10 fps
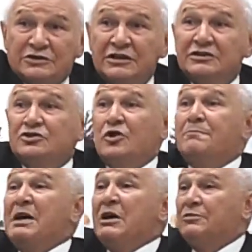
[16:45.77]
Where is this
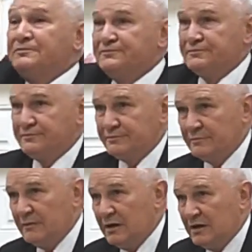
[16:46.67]
God that spoke to
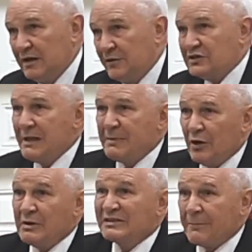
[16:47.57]
us? No, he's
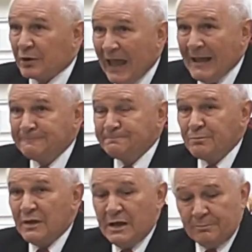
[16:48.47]
no longer talking.